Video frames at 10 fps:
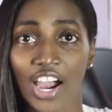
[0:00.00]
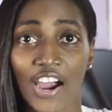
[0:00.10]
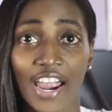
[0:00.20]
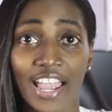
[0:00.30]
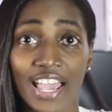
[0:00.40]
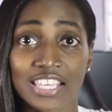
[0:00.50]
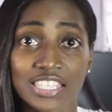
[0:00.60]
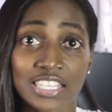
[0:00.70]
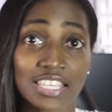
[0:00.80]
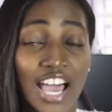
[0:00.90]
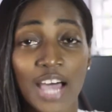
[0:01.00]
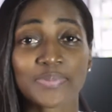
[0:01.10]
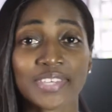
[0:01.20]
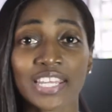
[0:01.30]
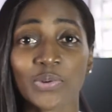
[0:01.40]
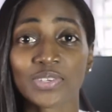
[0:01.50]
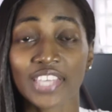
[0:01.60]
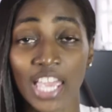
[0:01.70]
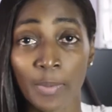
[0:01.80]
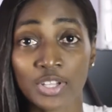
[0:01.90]
Alright guys, this app said it was
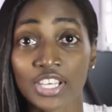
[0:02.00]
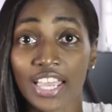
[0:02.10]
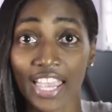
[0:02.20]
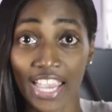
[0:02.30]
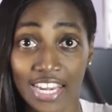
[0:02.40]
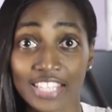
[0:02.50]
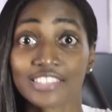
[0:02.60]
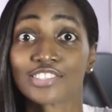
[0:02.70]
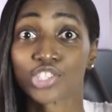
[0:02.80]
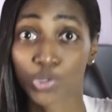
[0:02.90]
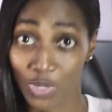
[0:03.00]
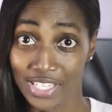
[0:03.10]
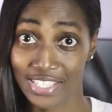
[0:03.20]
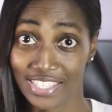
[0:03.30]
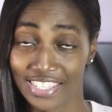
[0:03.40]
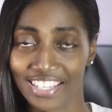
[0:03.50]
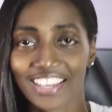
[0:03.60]
able to edit tweets.